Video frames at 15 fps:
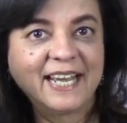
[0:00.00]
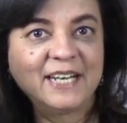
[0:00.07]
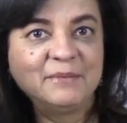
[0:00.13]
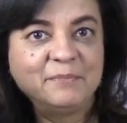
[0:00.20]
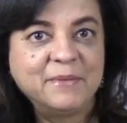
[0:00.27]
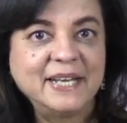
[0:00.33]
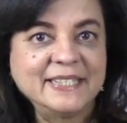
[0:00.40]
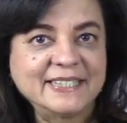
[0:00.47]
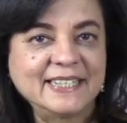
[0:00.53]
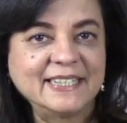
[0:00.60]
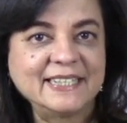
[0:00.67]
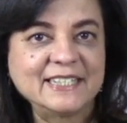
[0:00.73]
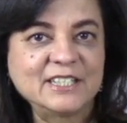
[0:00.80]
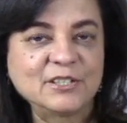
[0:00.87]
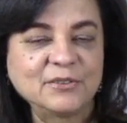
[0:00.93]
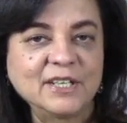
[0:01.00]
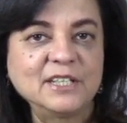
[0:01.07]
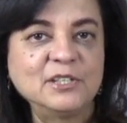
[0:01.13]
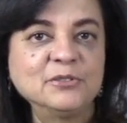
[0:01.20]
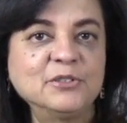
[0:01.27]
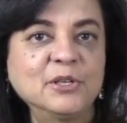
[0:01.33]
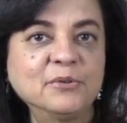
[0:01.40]
and mentally so
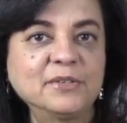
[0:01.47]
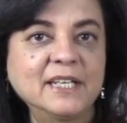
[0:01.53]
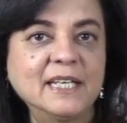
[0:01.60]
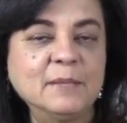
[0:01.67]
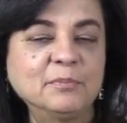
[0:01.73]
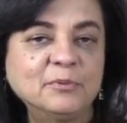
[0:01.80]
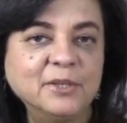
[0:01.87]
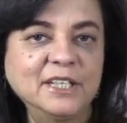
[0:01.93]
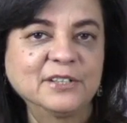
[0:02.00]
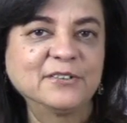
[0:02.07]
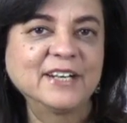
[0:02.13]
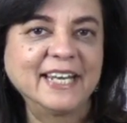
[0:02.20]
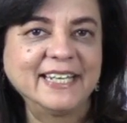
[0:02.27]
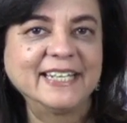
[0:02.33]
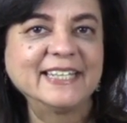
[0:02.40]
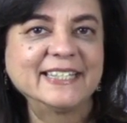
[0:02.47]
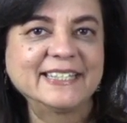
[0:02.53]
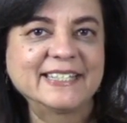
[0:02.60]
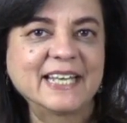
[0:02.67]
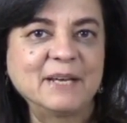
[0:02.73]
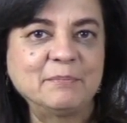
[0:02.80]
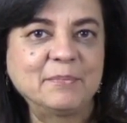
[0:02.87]
that you don't keep recreating the
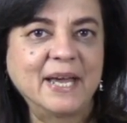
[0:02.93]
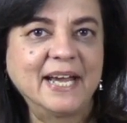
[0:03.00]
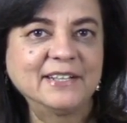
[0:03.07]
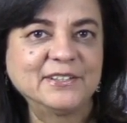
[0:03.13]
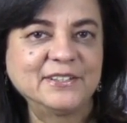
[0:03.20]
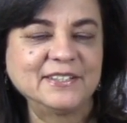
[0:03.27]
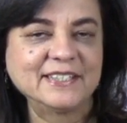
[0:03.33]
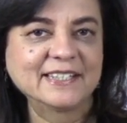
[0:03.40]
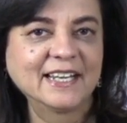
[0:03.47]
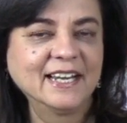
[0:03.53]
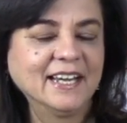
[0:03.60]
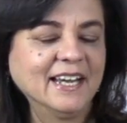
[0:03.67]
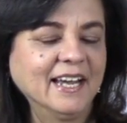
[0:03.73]
same patterns.